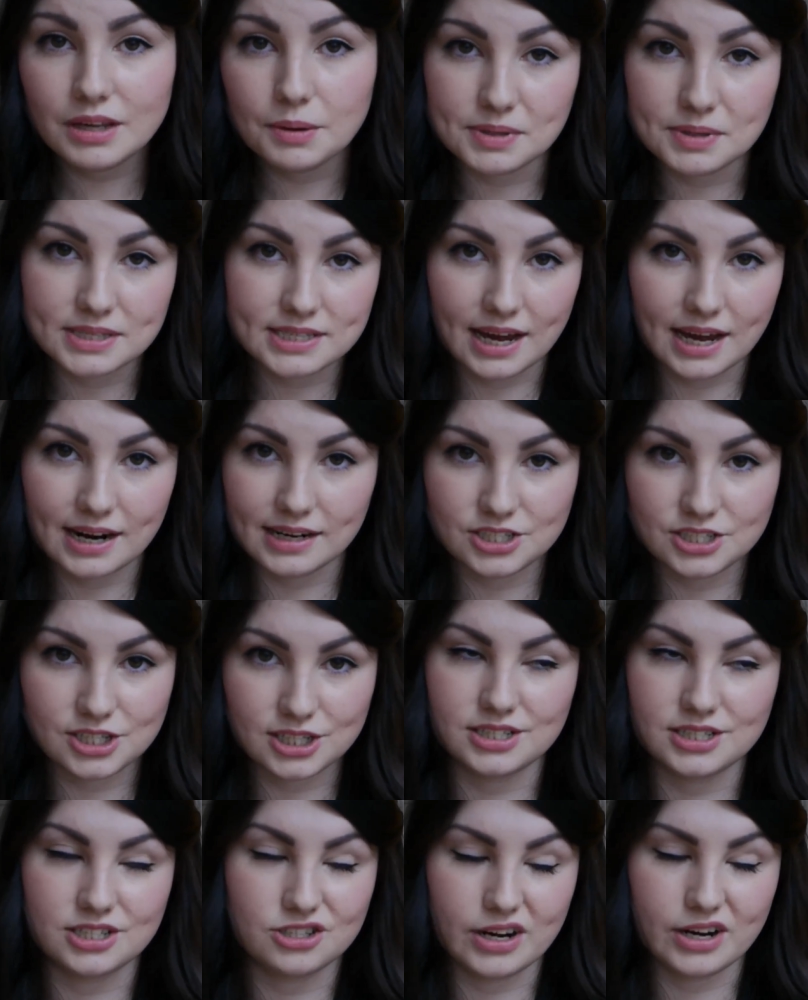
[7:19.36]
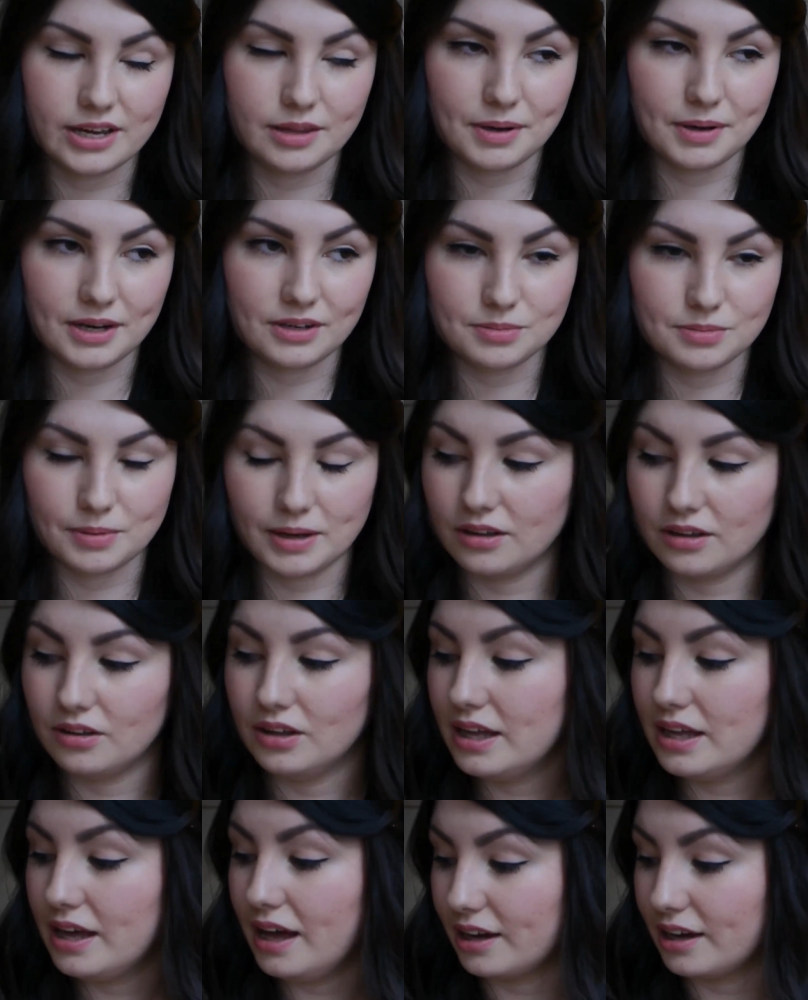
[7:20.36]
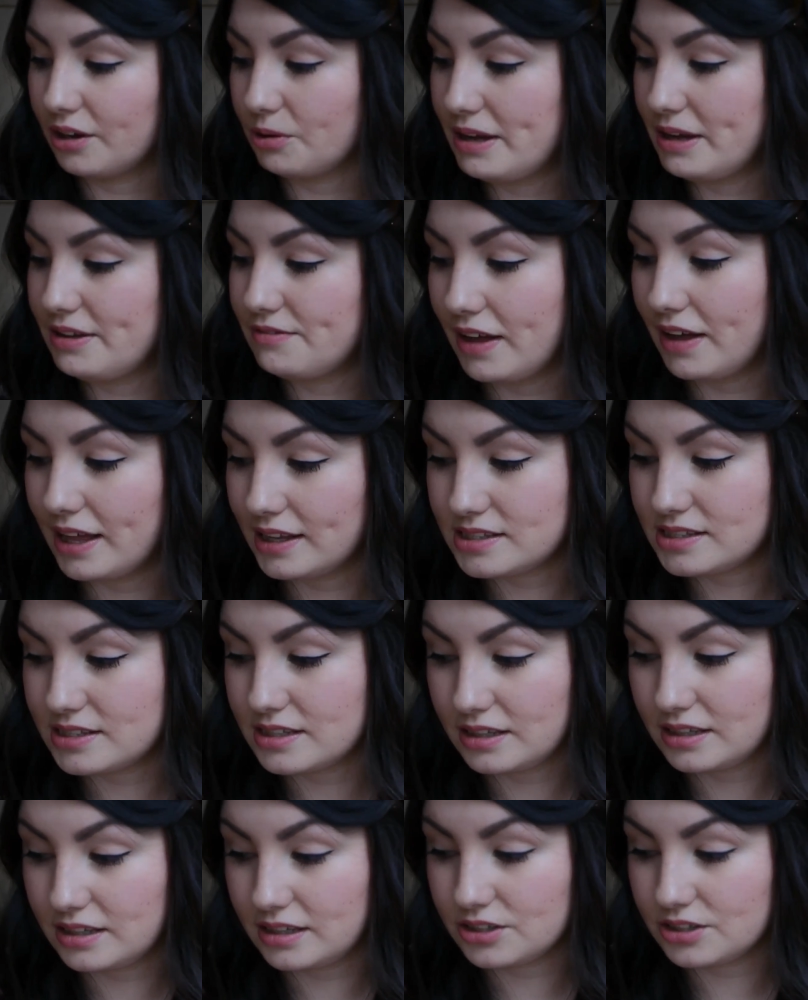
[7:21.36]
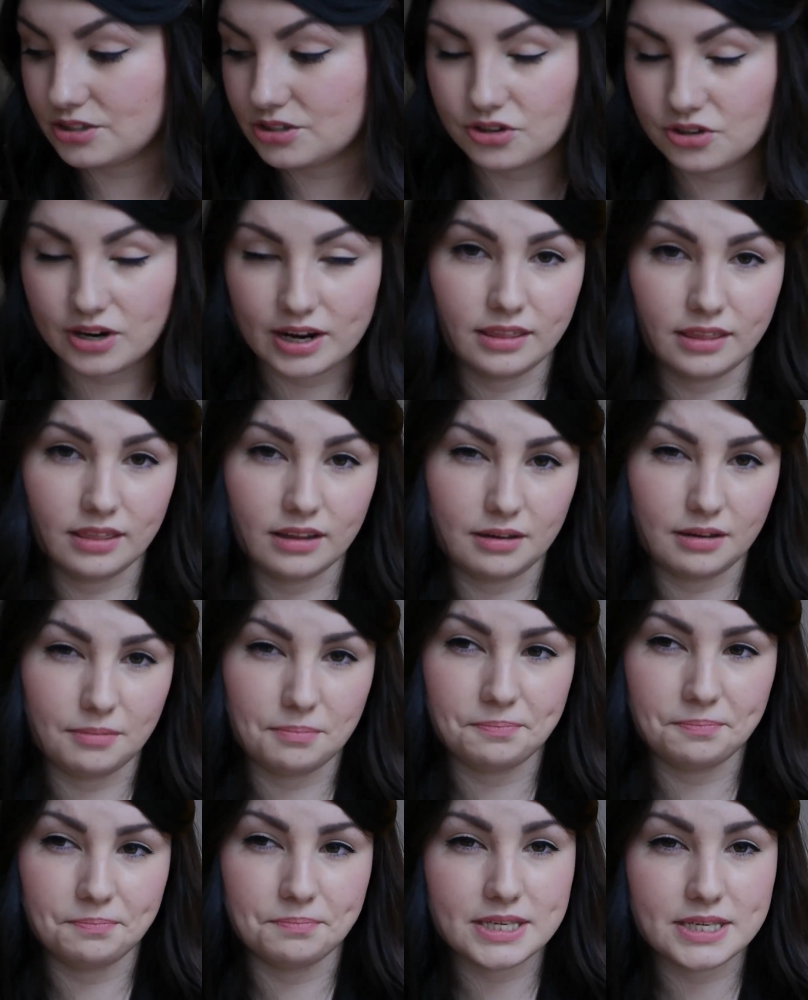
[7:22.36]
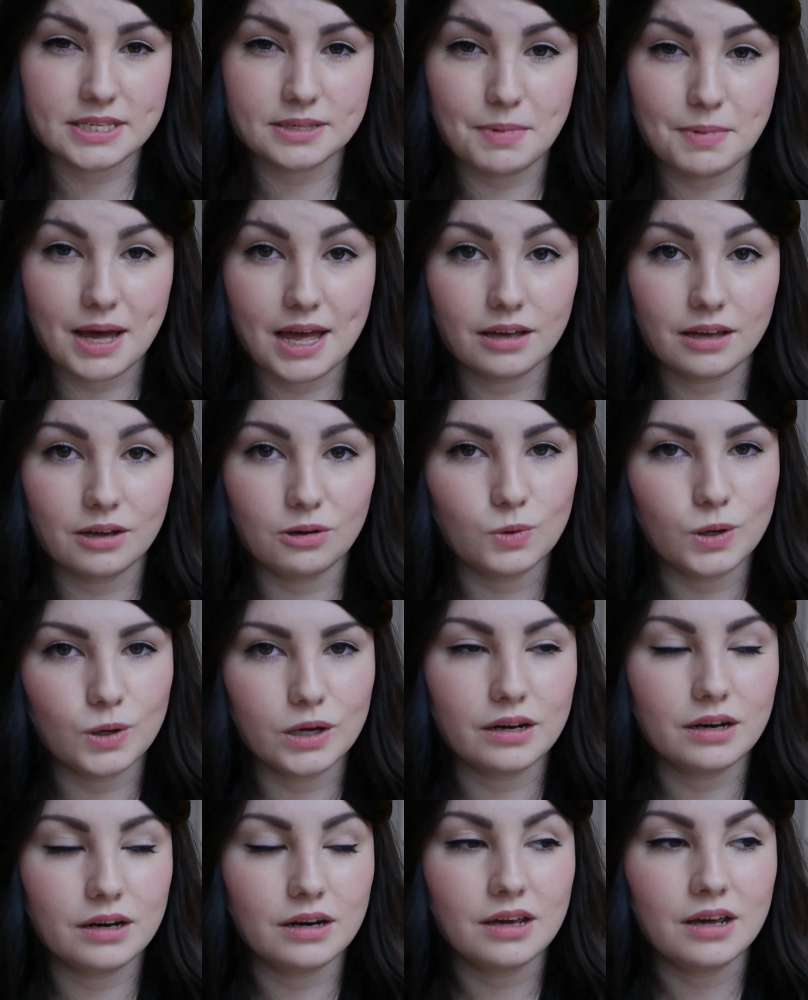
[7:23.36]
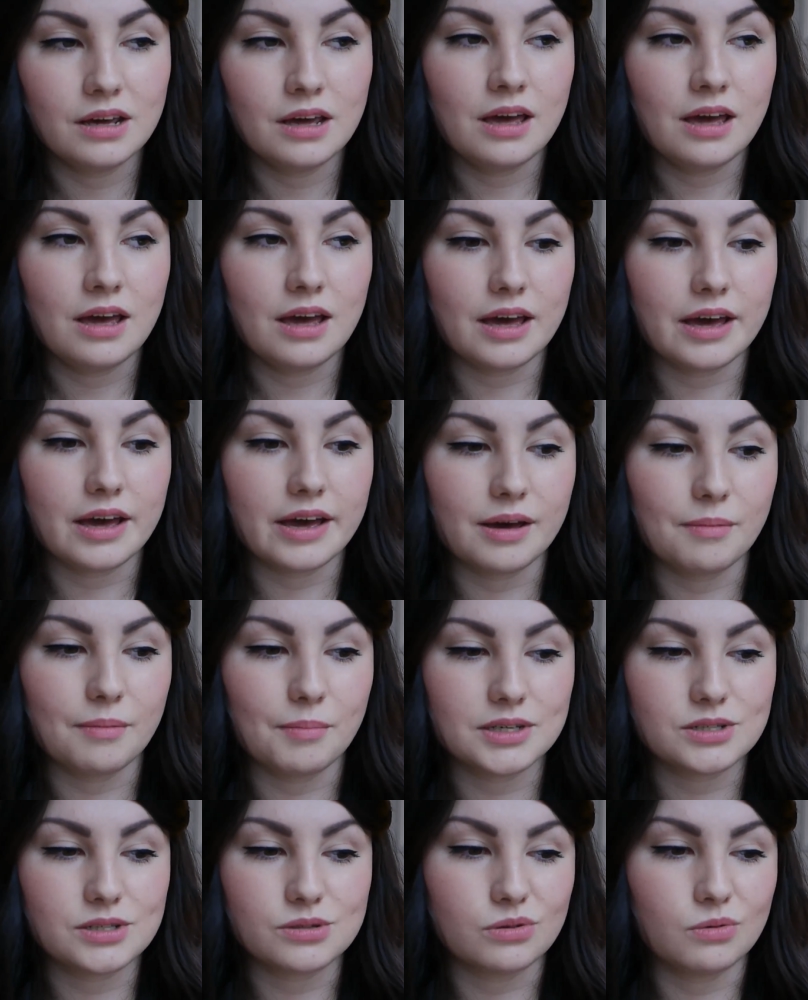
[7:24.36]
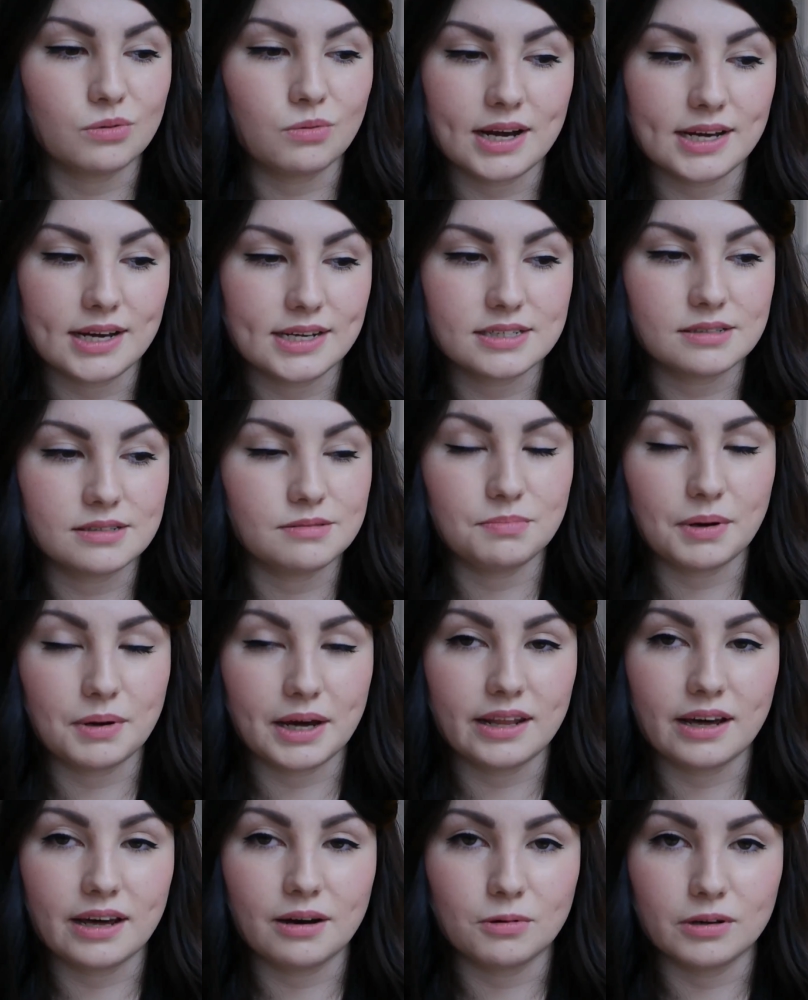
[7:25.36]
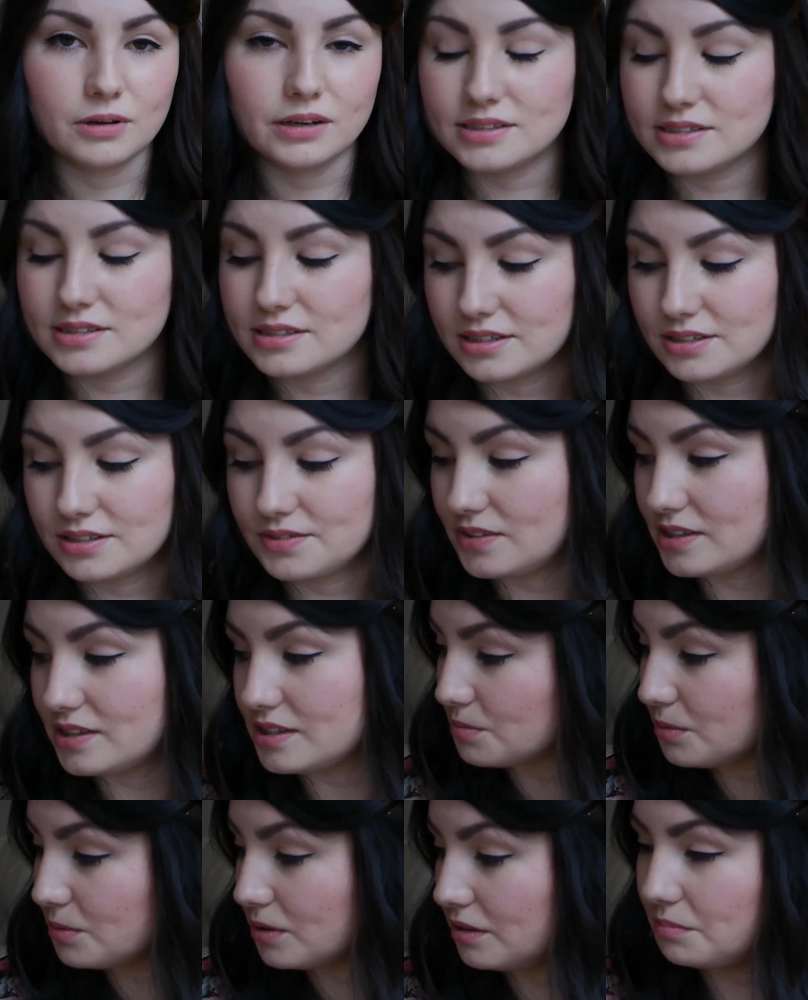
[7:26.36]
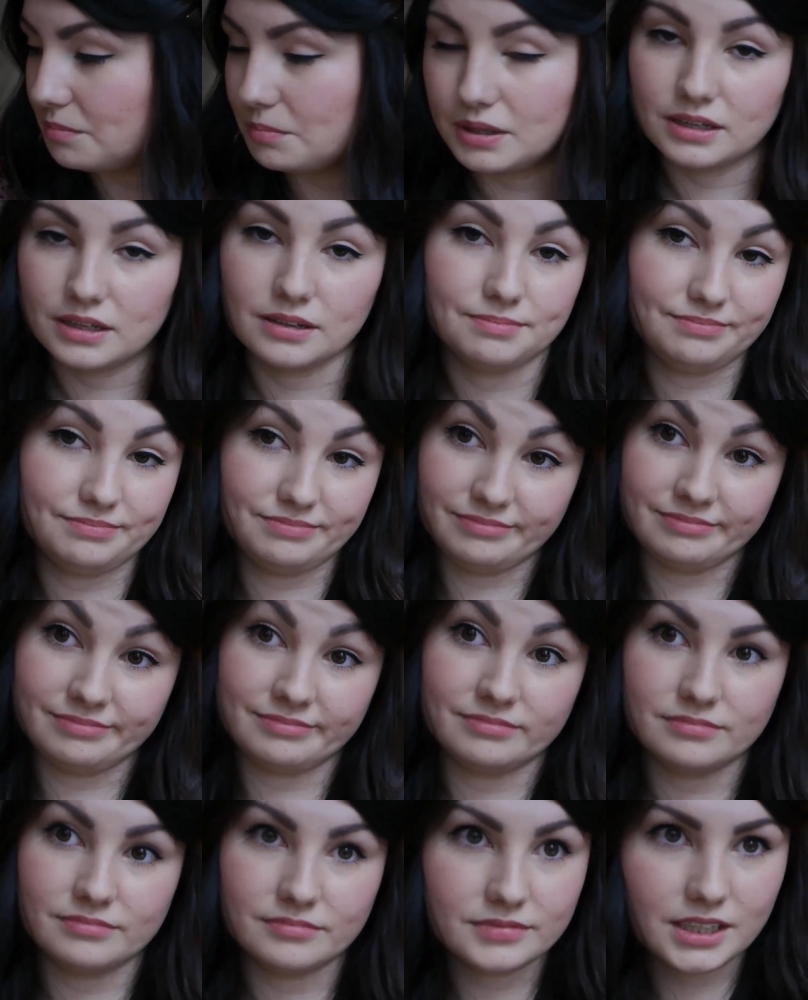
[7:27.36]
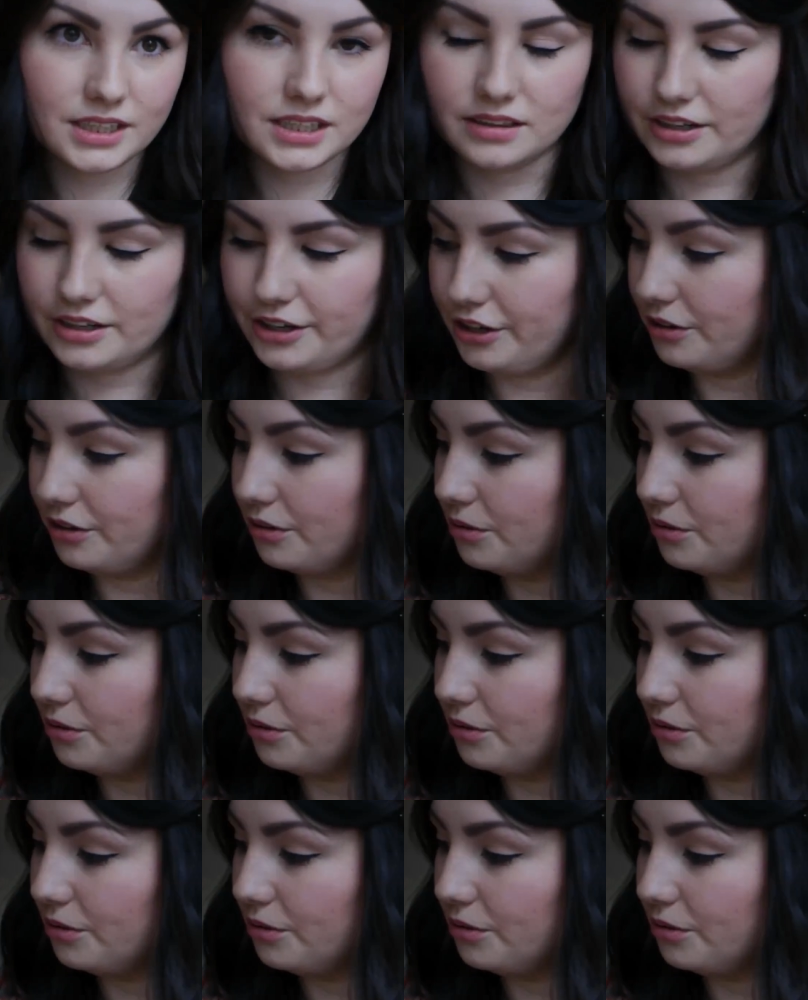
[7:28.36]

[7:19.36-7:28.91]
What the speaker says: mascaras just to try them out as well. I quite fancy trying the Miss Mango one. I don't know why I didn't buy that one instead of this one, but there you